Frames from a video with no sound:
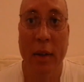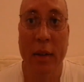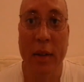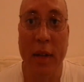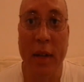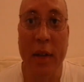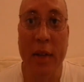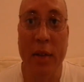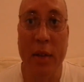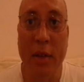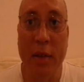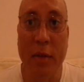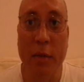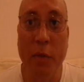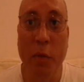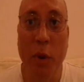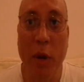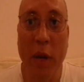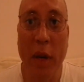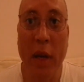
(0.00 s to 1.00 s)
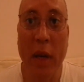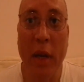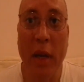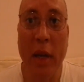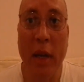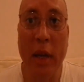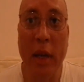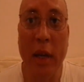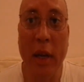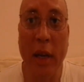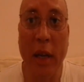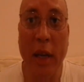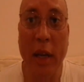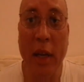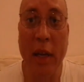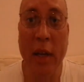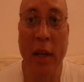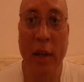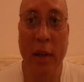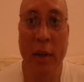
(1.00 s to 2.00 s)
this is
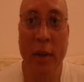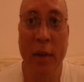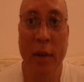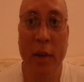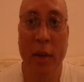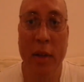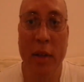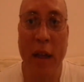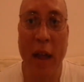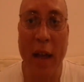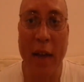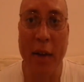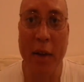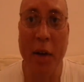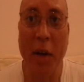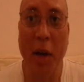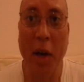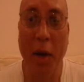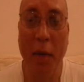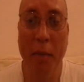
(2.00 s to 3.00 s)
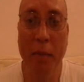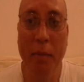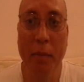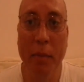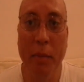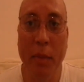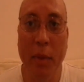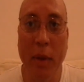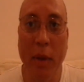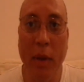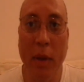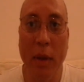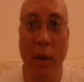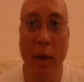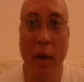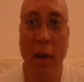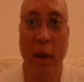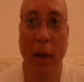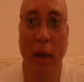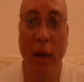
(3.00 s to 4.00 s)
really tightening up
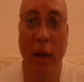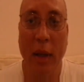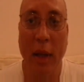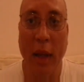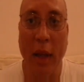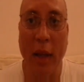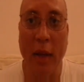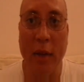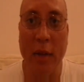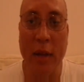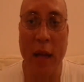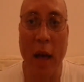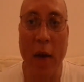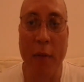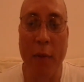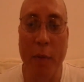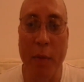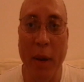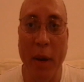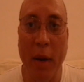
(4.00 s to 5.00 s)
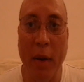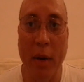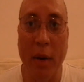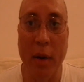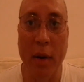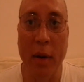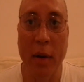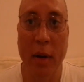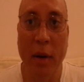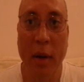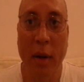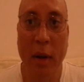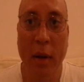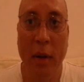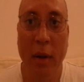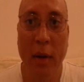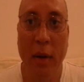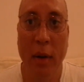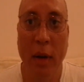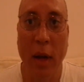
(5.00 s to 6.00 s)
in South America.
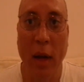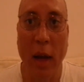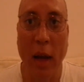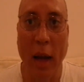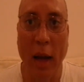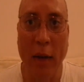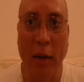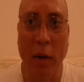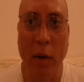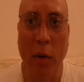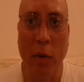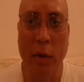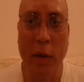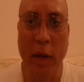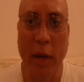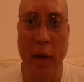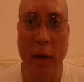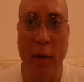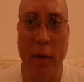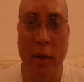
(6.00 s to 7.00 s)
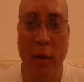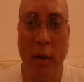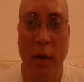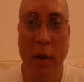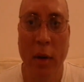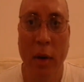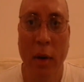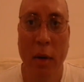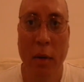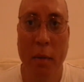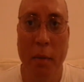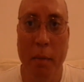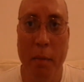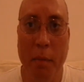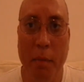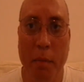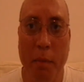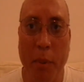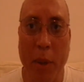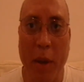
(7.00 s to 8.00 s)
I know there's
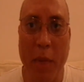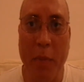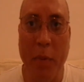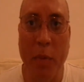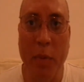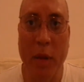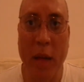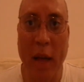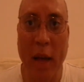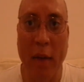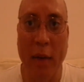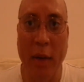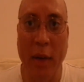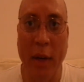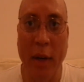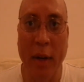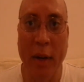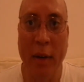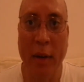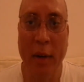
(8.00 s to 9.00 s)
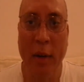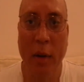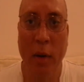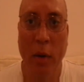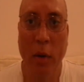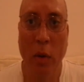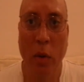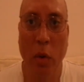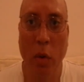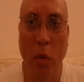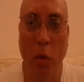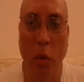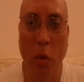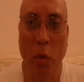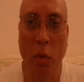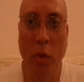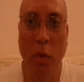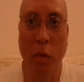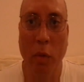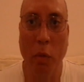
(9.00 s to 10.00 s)
people down there
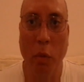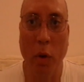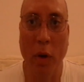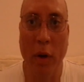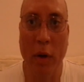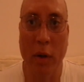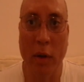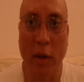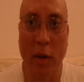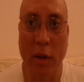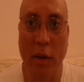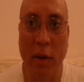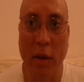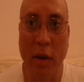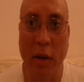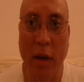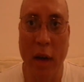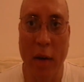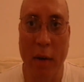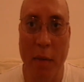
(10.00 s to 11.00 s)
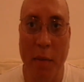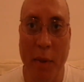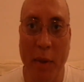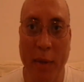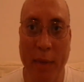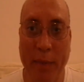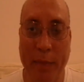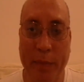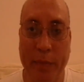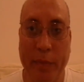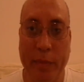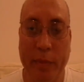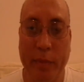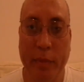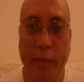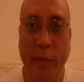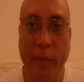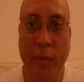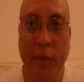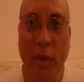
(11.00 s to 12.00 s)
who work under the government
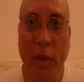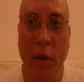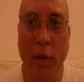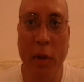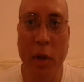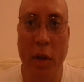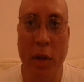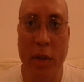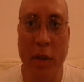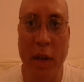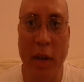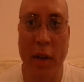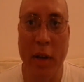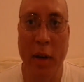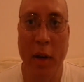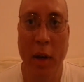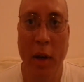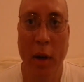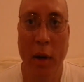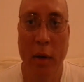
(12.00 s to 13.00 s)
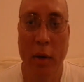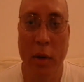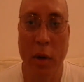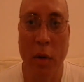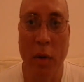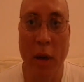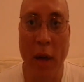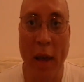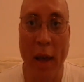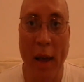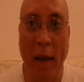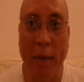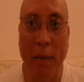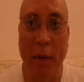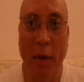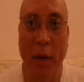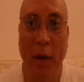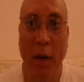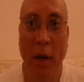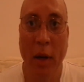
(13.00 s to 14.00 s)
because they don't
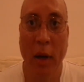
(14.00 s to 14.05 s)
have,